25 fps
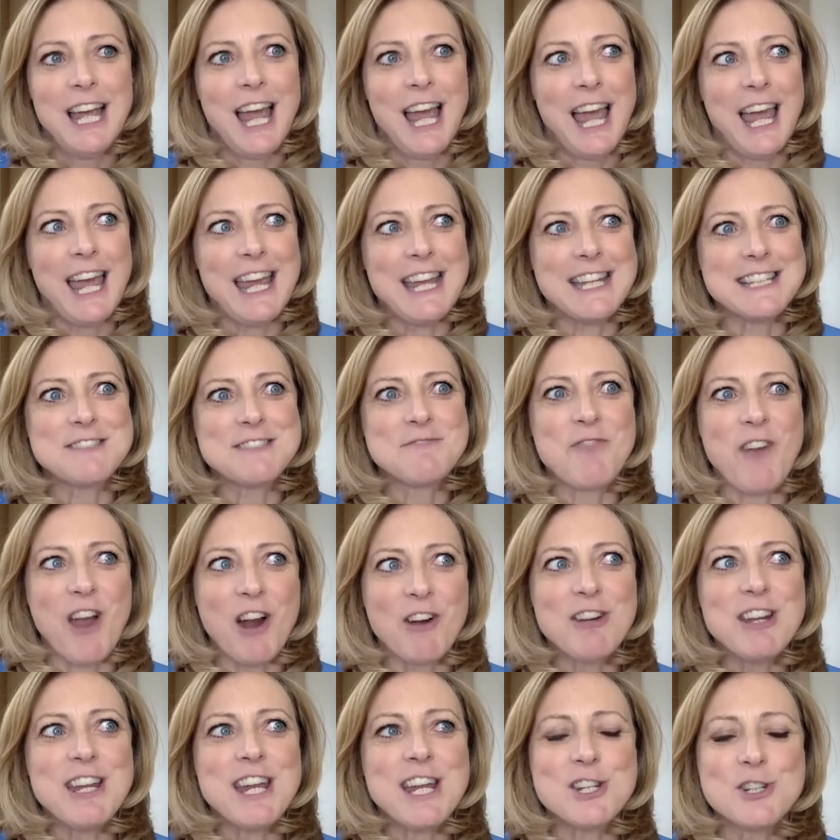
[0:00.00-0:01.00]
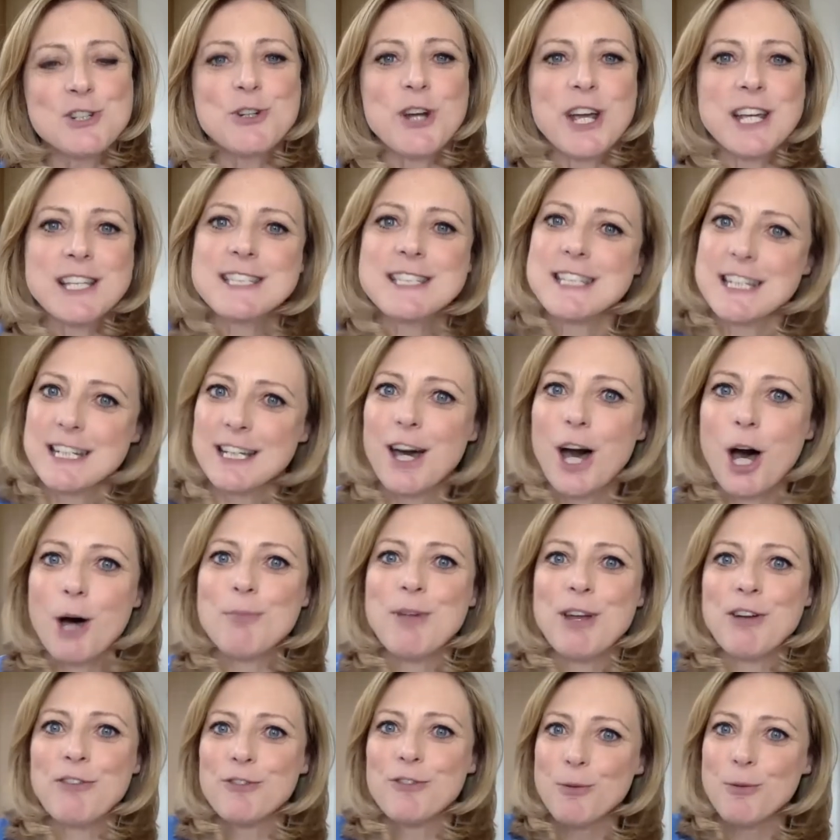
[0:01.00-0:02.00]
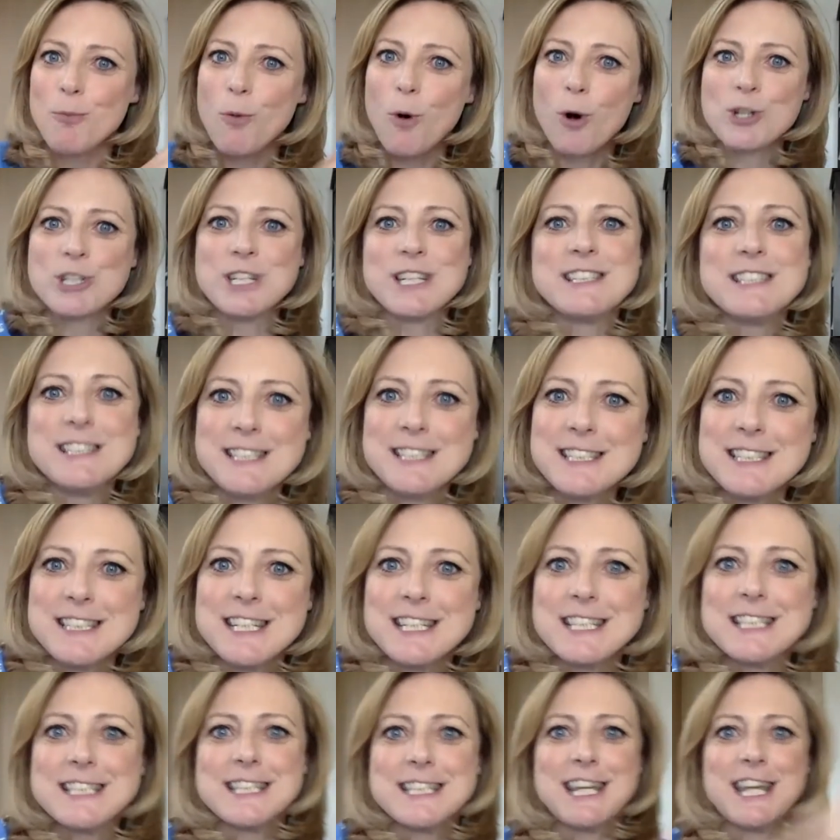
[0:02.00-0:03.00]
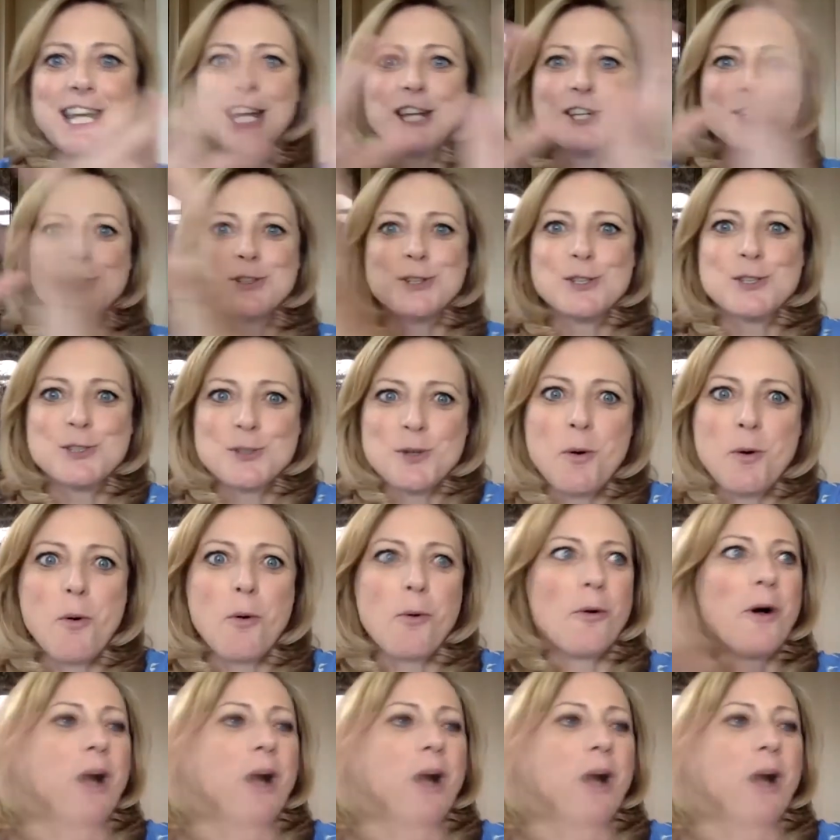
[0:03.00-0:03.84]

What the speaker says: It's very interesting coming from Washington, DC to Seoul